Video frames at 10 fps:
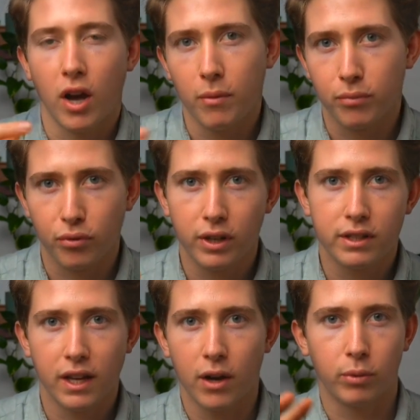
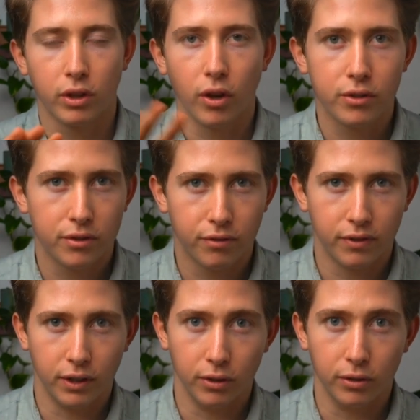preset with lots of
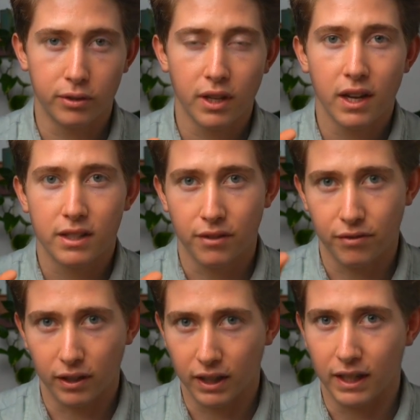fields to fill in,